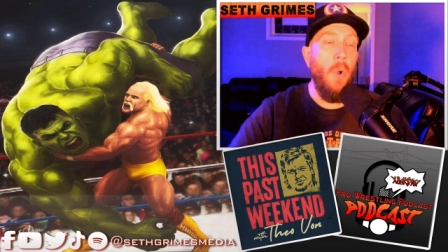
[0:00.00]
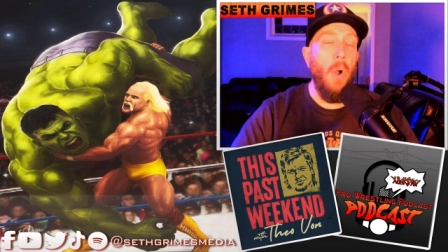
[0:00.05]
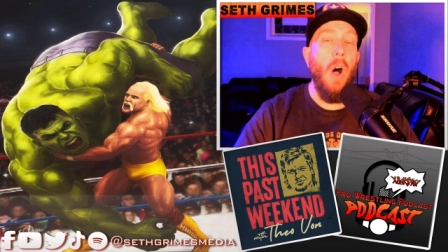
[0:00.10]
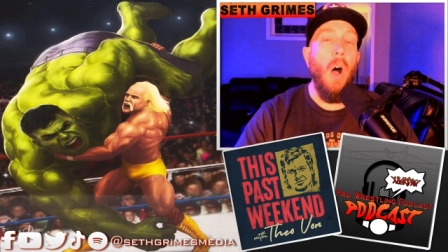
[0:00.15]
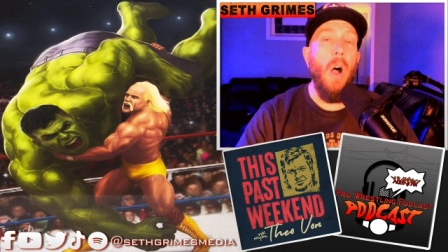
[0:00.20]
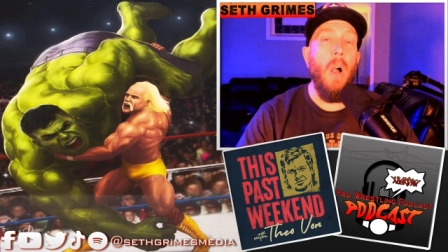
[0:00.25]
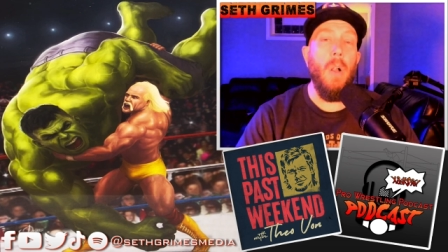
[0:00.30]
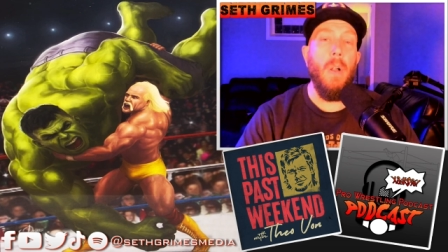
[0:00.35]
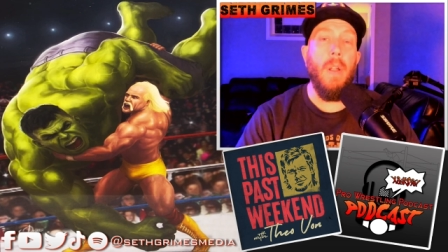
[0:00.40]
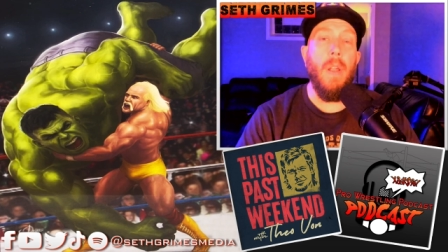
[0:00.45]

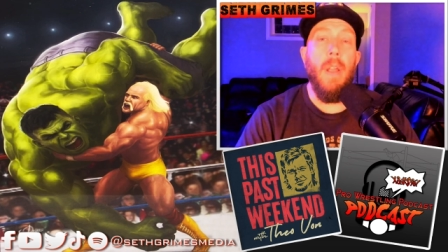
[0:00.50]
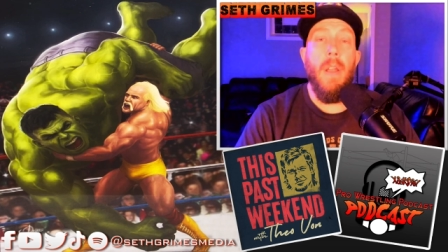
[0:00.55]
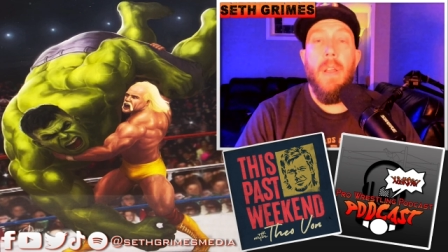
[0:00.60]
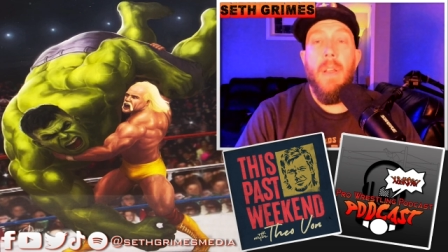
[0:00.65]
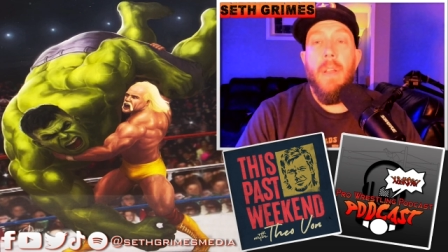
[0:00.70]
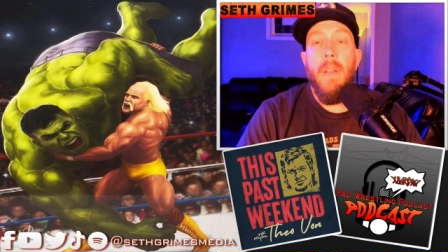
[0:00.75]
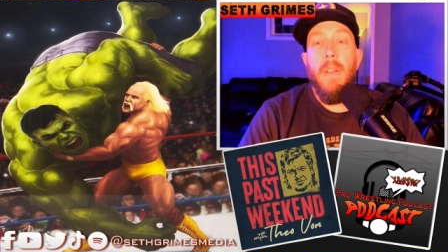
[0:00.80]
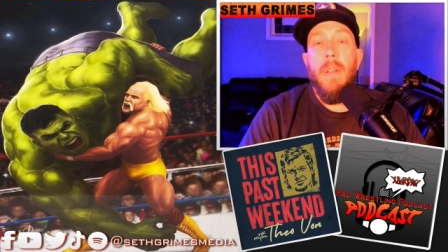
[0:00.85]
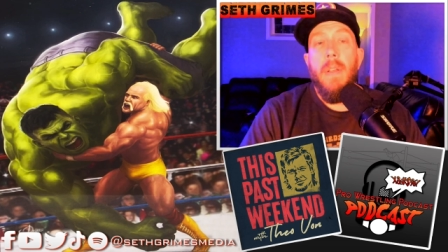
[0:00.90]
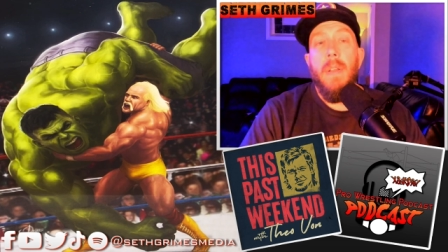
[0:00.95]
Hulk.
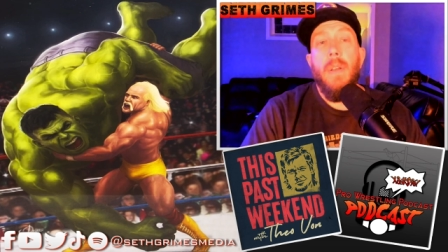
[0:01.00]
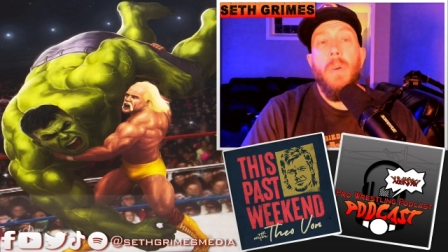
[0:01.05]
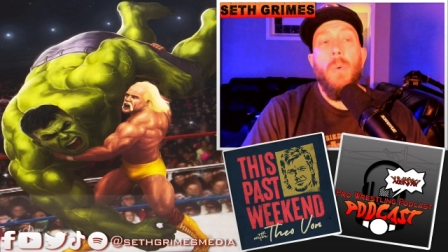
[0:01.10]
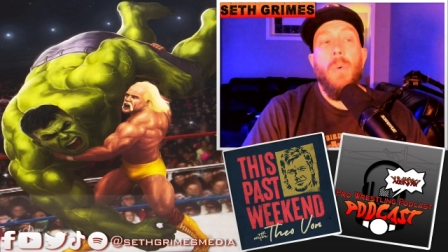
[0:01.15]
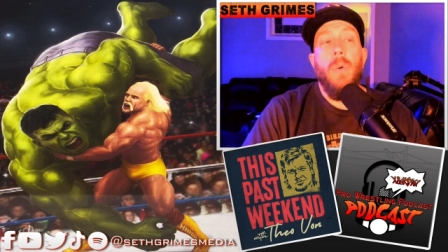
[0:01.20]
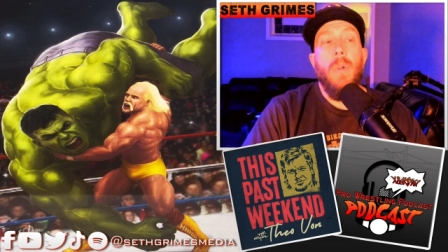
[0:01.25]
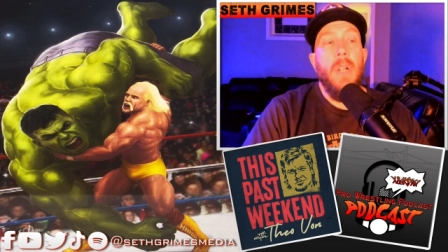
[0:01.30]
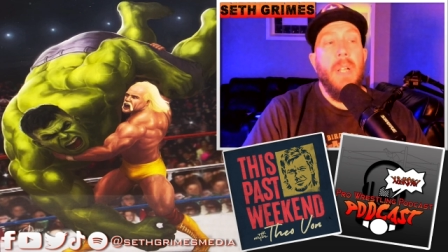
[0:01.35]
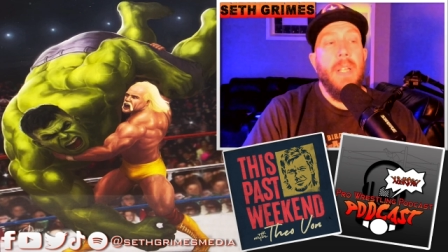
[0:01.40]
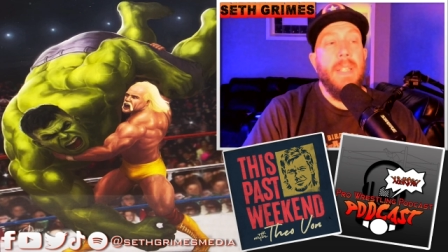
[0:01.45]

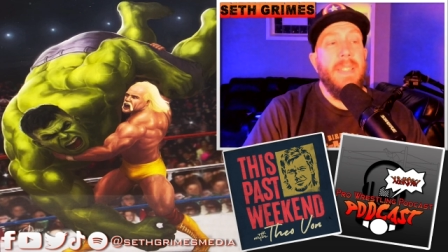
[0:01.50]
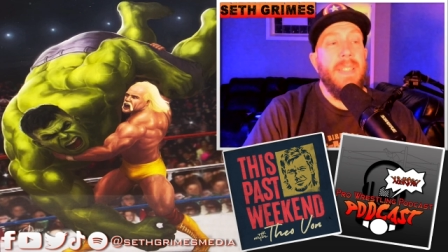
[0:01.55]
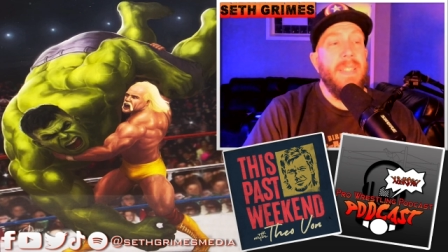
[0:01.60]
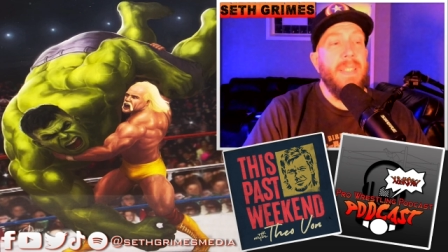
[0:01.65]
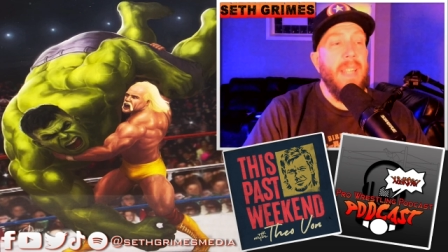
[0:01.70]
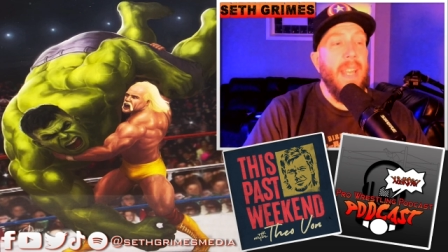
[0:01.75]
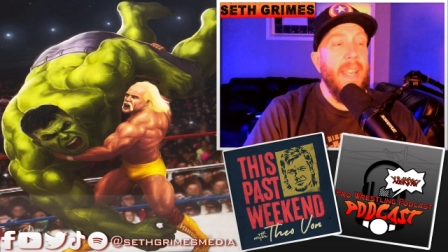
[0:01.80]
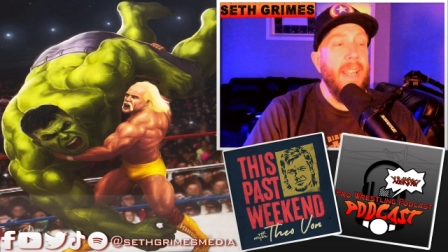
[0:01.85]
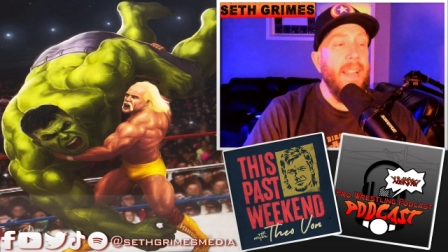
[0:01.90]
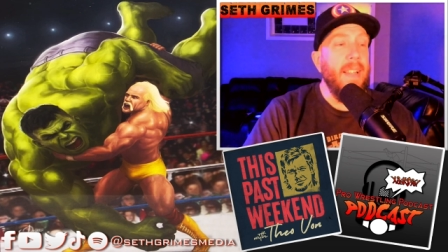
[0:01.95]
Well, let's
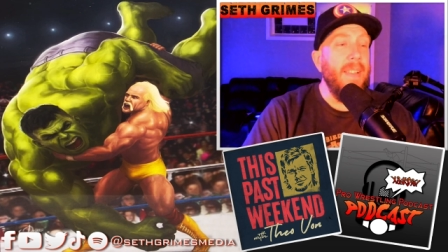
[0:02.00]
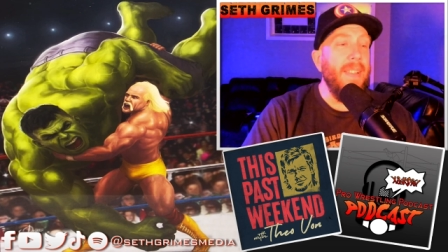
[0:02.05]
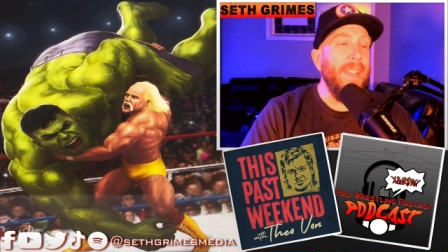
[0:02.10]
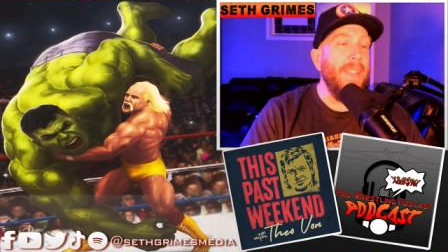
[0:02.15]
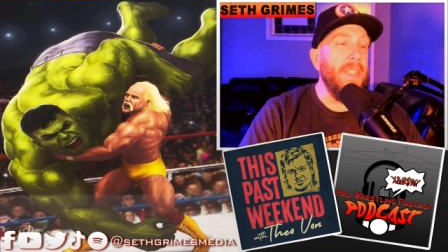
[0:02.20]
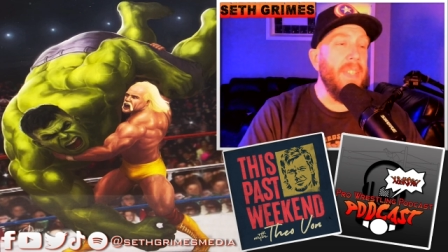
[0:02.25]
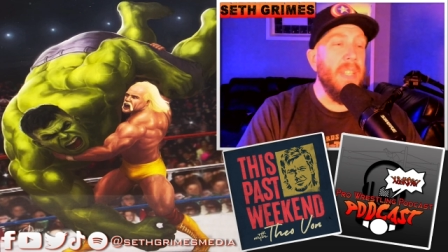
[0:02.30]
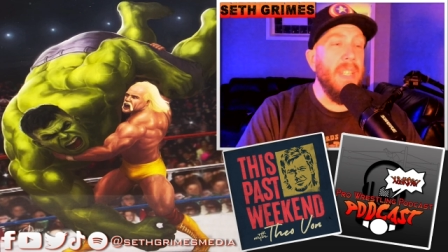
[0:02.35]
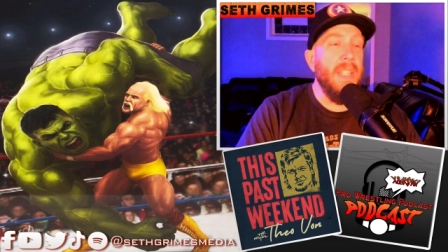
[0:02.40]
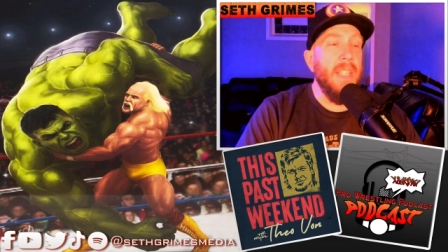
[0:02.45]
take a
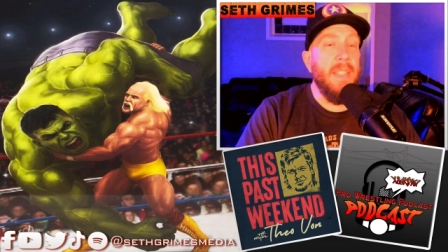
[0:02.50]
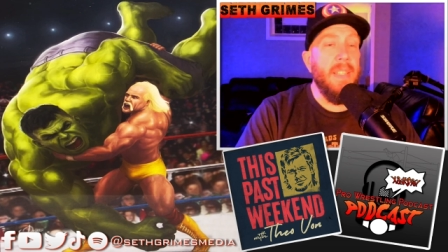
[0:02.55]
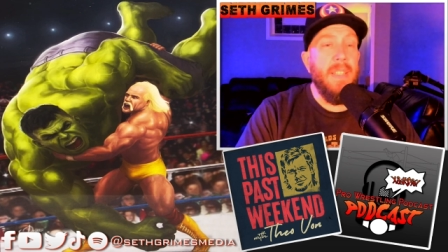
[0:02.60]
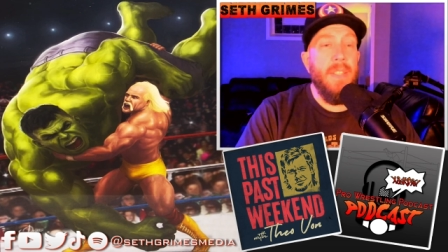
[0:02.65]
listen